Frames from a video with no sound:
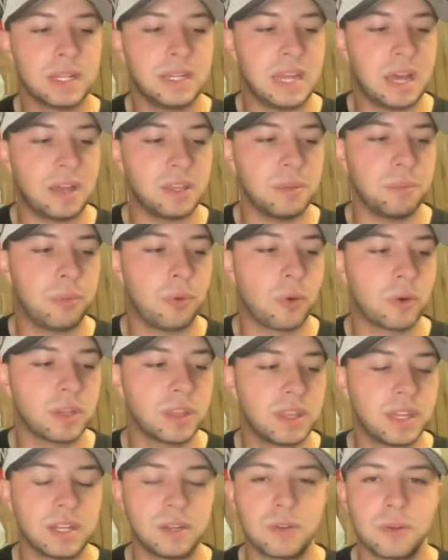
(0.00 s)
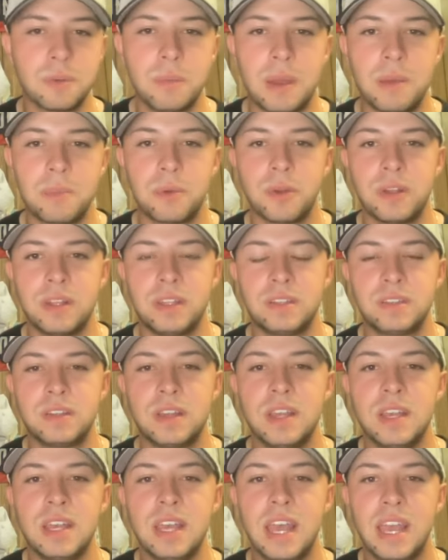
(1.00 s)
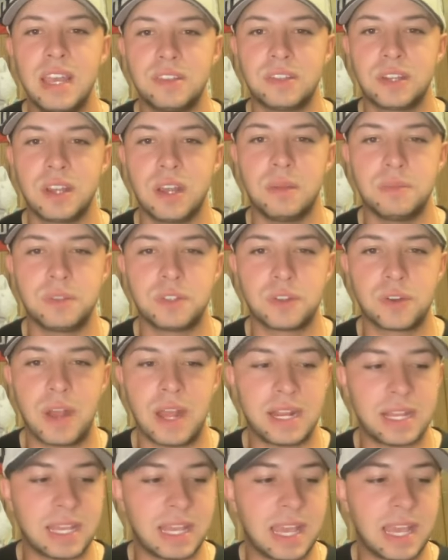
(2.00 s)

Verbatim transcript: Now, the important thing to remember is as the Cubs try to